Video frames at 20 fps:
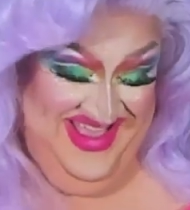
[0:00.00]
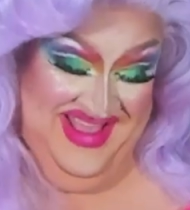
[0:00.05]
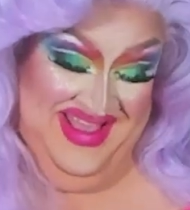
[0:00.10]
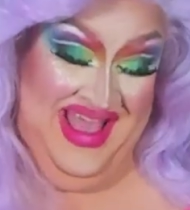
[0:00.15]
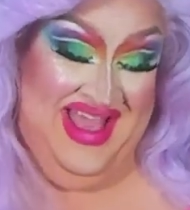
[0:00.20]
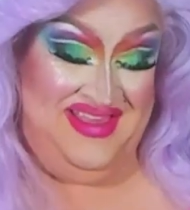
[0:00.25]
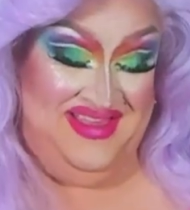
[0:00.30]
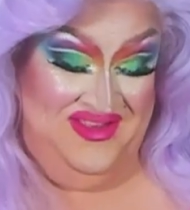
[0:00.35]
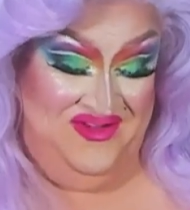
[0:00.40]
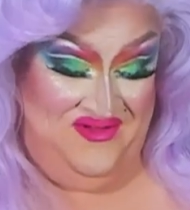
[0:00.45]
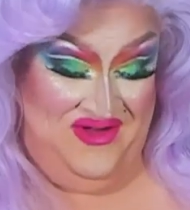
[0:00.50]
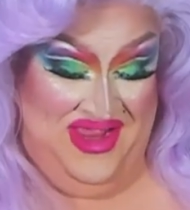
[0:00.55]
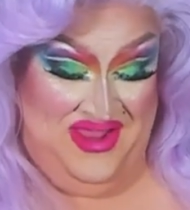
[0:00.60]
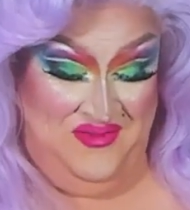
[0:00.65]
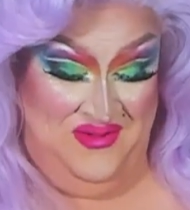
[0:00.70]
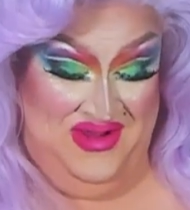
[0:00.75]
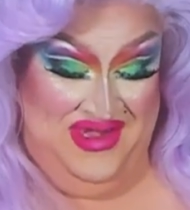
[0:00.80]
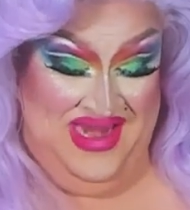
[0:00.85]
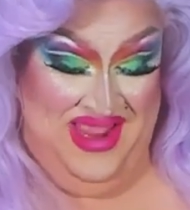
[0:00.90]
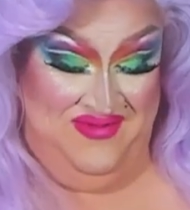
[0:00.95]
That's a drag
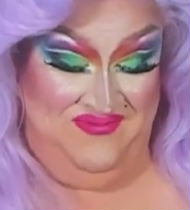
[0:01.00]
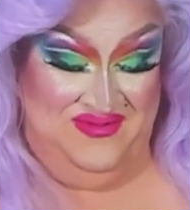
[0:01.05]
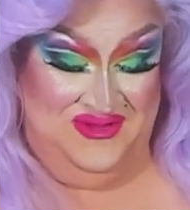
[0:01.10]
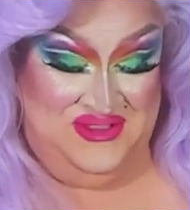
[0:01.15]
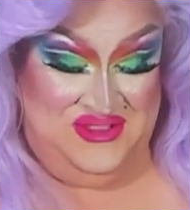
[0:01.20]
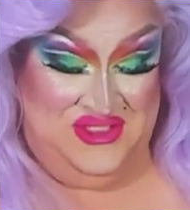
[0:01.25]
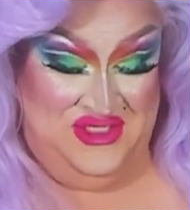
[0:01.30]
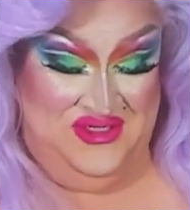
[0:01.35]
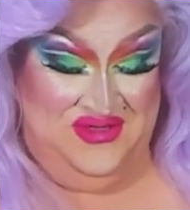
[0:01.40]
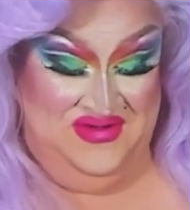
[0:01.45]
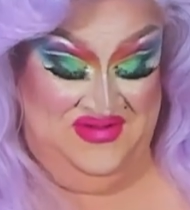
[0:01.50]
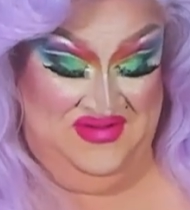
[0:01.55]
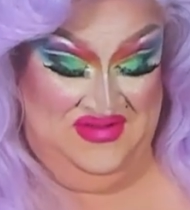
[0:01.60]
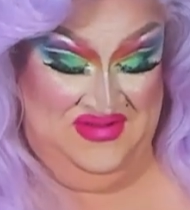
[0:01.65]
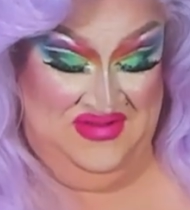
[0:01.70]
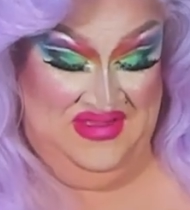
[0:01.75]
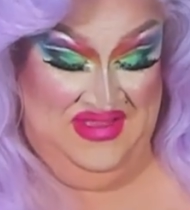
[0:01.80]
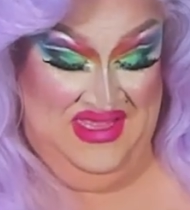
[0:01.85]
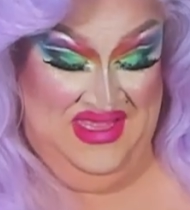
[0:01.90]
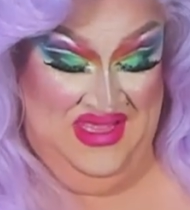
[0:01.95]
queen name for sure.
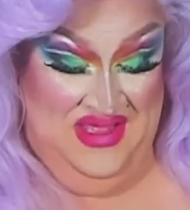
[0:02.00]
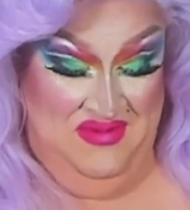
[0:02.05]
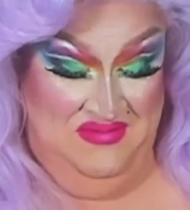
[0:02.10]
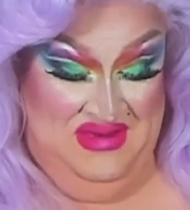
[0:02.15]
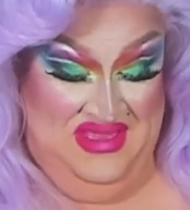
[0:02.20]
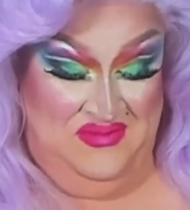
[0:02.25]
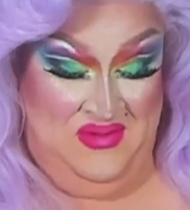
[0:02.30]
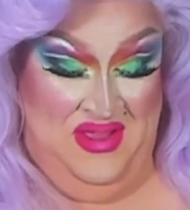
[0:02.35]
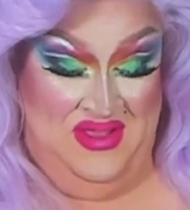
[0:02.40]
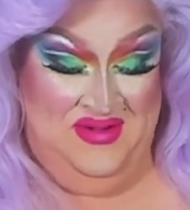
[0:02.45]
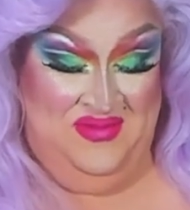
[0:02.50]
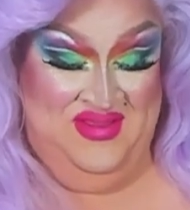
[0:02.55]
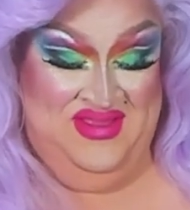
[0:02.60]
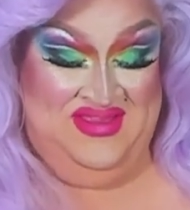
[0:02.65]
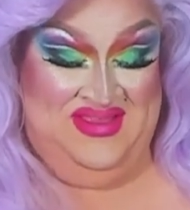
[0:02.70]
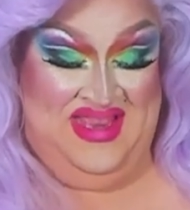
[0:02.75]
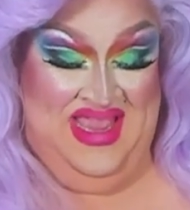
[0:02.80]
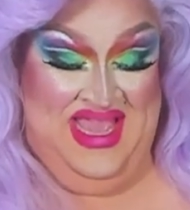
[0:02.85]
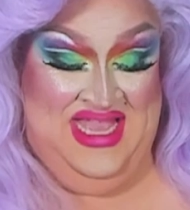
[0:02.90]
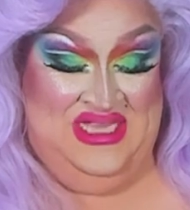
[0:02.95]
Please welcome to the
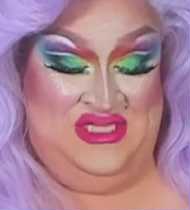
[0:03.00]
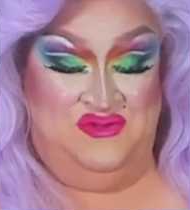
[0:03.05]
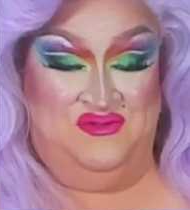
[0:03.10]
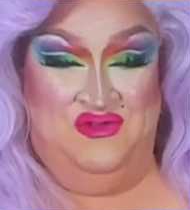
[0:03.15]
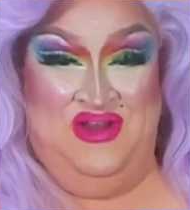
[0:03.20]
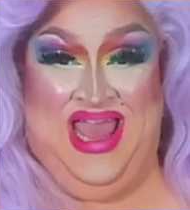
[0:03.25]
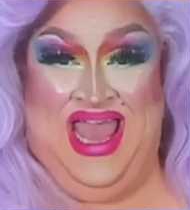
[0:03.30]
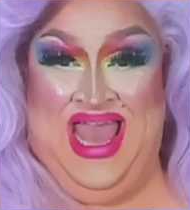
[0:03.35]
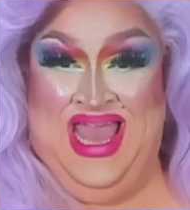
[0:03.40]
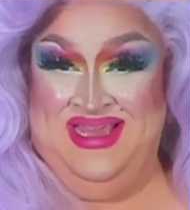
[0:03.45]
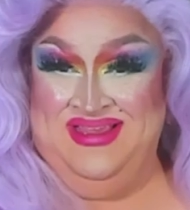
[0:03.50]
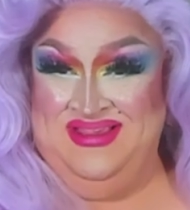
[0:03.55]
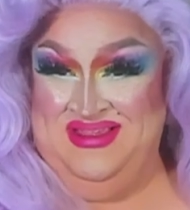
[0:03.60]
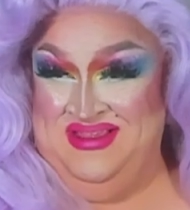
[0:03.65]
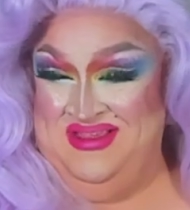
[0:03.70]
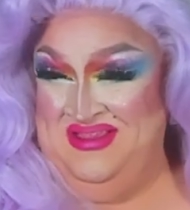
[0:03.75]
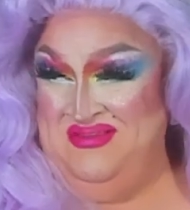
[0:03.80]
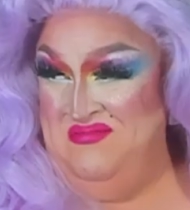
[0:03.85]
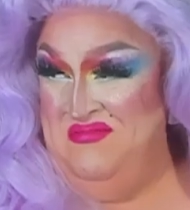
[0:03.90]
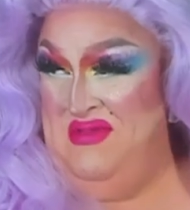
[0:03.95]
stage, Relaxed
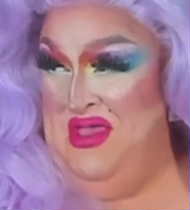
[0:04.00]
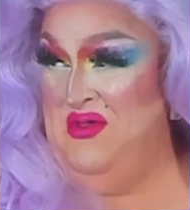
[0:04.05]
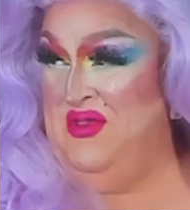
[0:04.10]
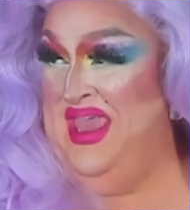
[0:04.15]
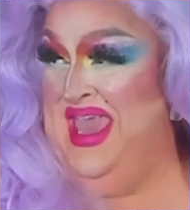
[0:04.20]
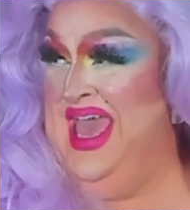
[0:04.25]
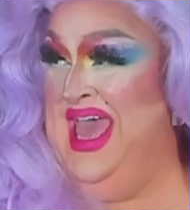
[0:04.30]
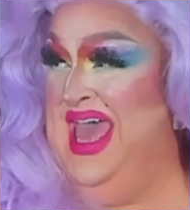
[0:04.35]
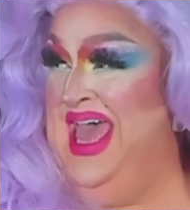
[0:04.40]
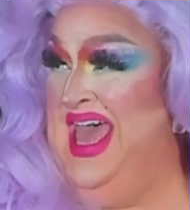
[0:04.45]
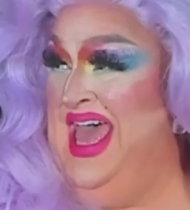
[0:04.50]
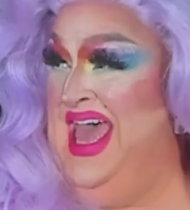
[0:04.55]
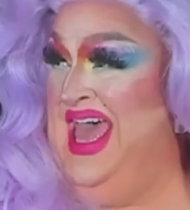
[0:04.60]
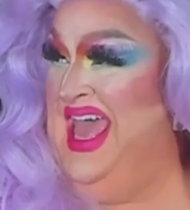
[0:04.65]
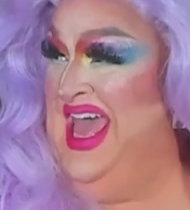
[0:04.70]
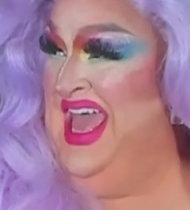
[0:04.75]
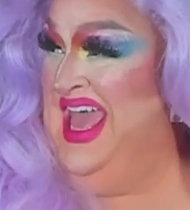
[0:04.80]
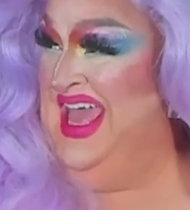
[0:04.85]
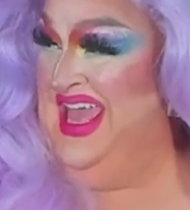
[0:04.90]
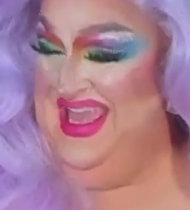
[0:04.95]
Smoky
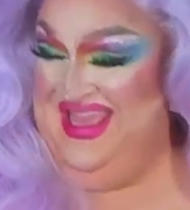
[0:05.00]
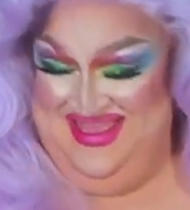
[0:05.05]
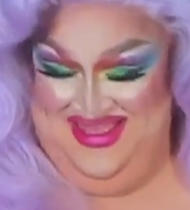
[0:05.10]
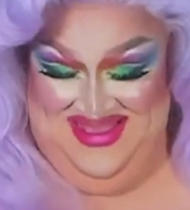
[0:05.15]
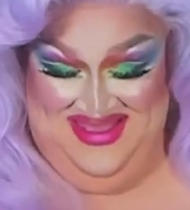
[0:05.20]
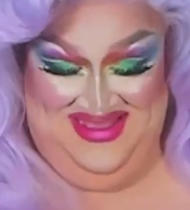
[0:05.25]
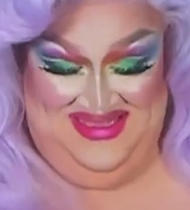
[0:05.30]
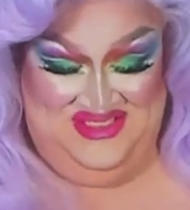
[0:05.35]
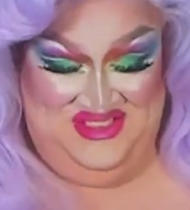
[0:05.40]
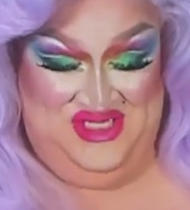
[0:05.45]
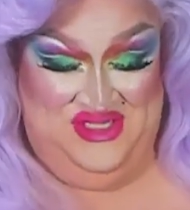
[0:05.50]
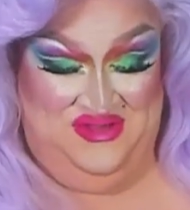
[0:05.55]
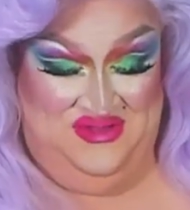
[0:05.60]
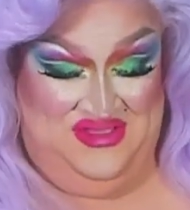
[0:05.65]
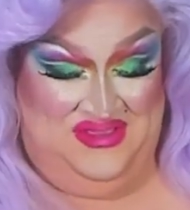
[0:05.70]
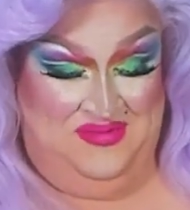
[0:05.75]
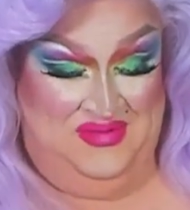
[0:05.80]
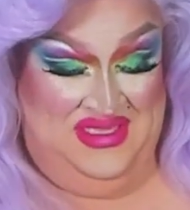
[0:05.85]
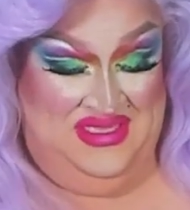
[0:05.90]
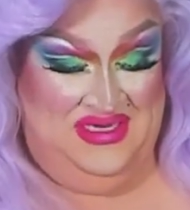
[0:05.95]
Eye! She
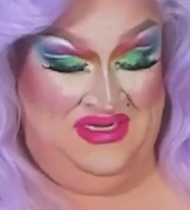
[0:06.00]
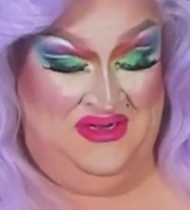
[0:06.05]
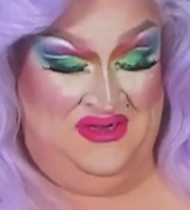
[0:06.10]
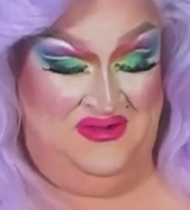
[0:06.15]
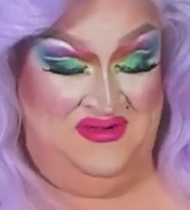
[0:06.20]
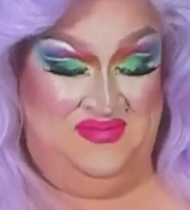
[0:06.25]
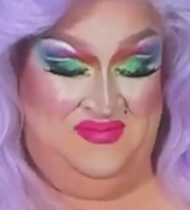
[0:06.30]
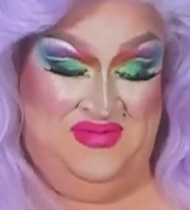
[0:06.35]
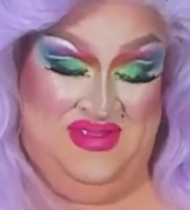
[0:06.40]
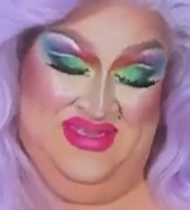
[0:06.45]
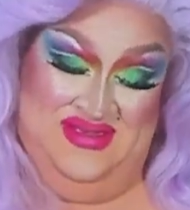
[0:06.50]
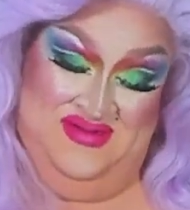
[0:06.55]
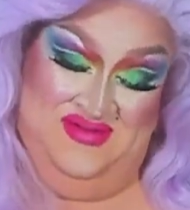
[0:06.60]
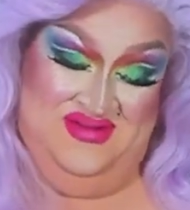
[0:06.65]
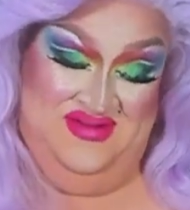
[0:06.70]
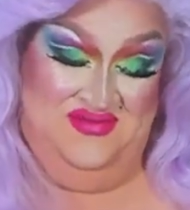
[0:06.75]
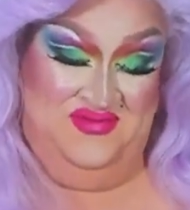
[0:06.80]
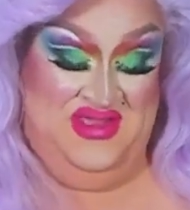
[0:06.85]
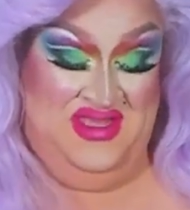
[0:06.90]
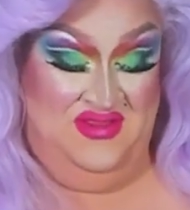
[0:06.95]
used to be alert, but,
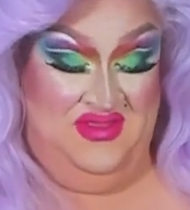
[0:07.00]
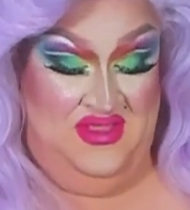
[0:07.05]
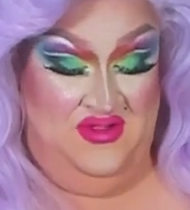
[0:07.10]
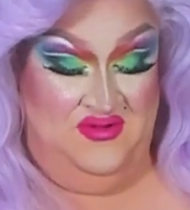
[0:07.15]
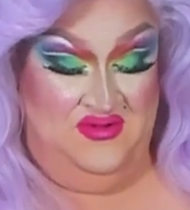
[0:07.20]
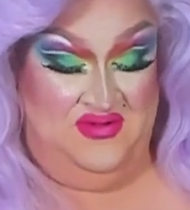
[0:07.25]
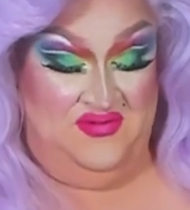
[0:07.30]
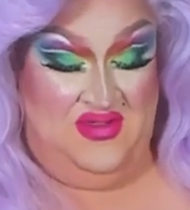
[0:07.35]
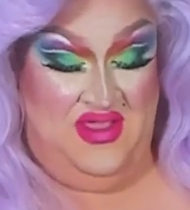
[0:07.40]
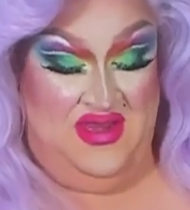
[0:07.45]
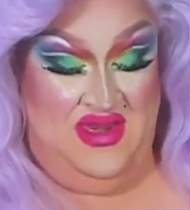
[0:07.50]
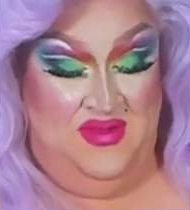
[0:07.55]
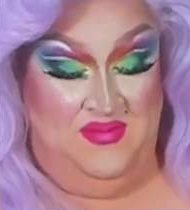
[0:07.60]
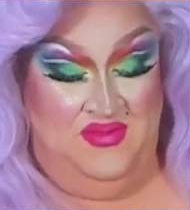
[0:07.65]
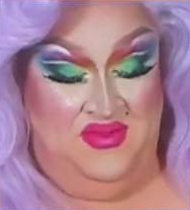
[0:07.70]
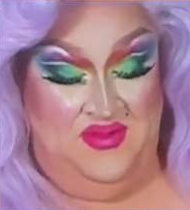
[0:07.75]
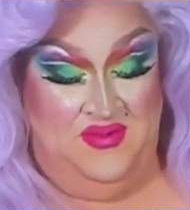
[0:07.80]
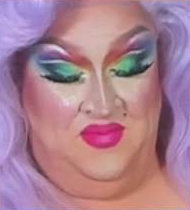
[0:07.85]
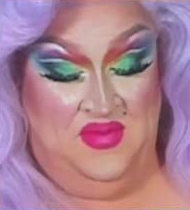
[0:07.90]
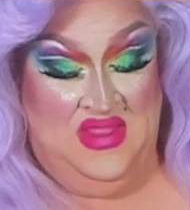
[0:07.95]
well, the years have caught up
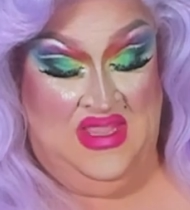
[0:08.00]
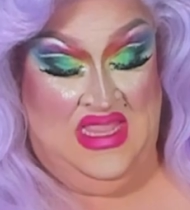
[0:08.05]
with her.